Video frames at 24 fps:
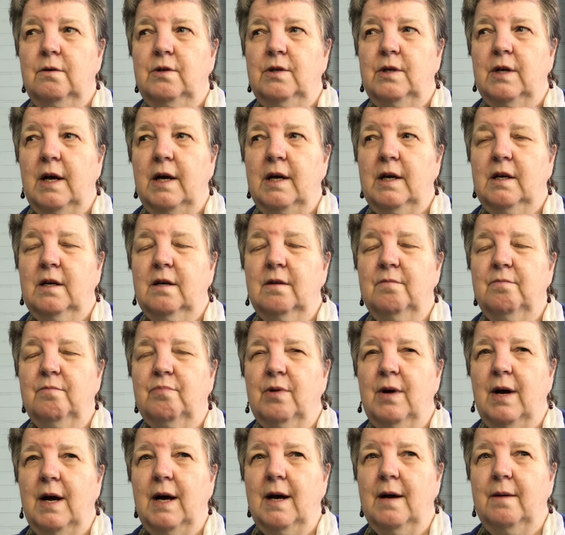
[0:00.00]
taken
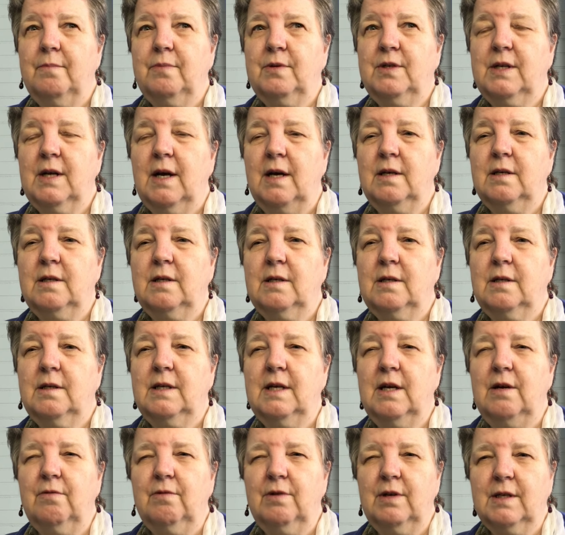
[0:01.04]
perhaps as
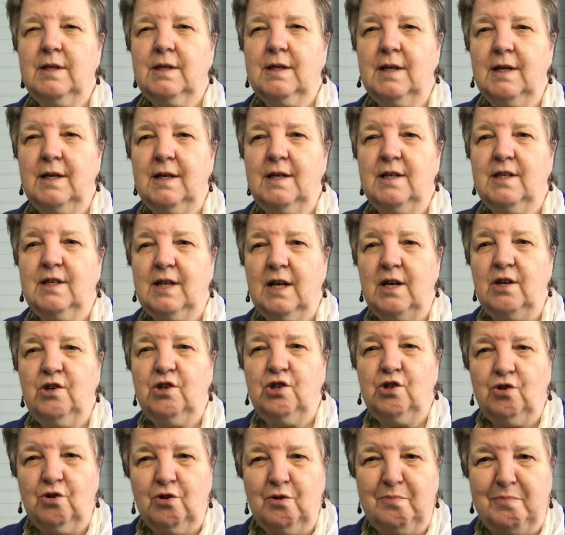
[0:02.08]
seriously as they
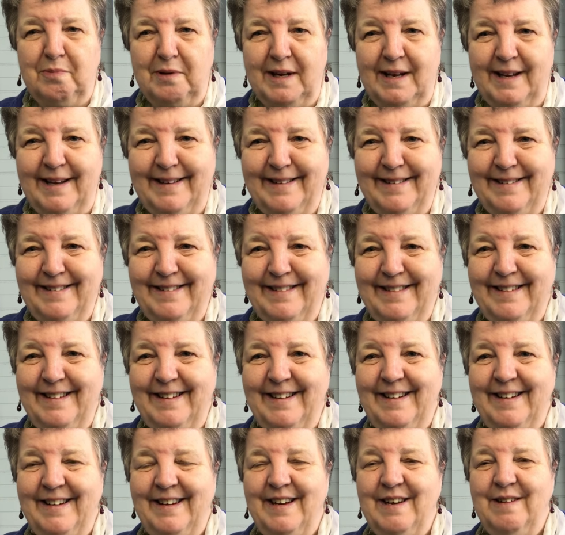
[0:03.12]
should be
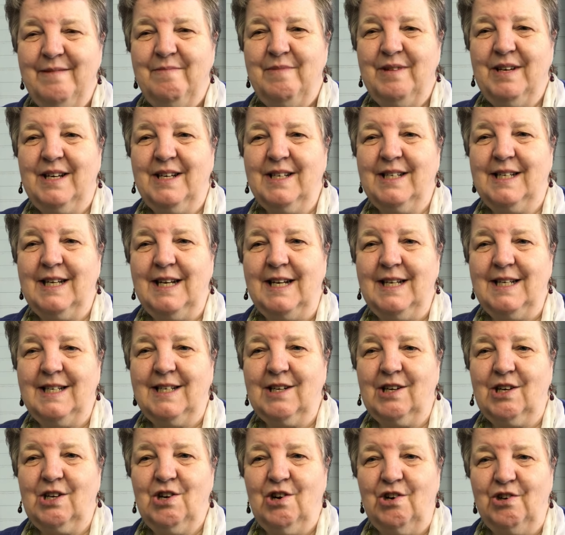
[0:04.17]
because it is
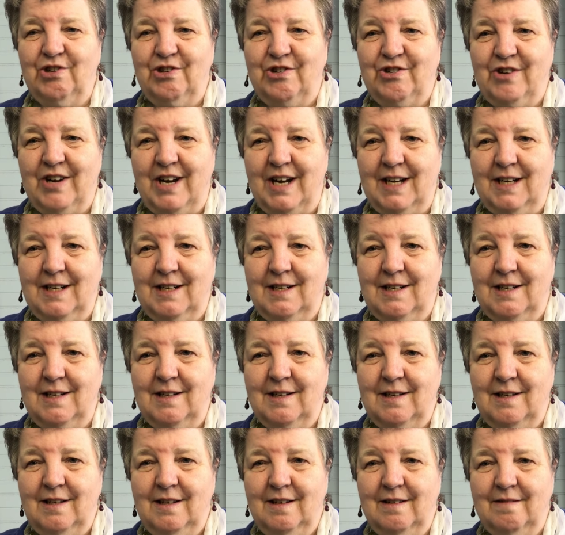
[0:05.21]
a contract.
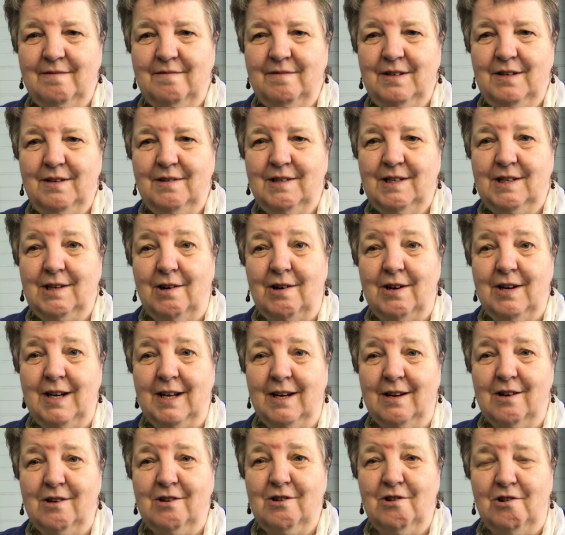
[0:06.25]
You're, you're
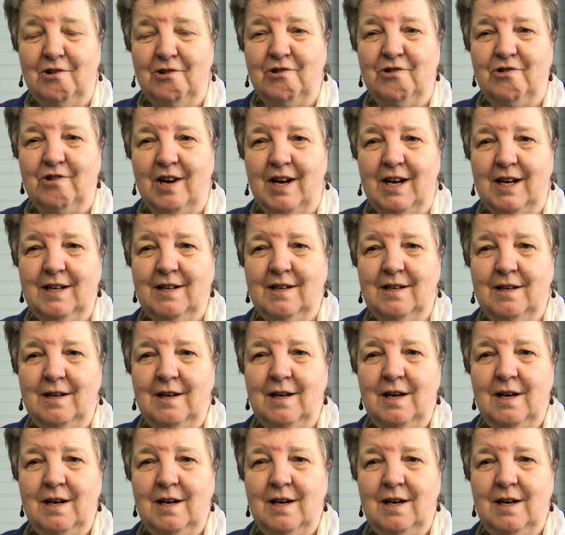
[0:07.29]
signing a contract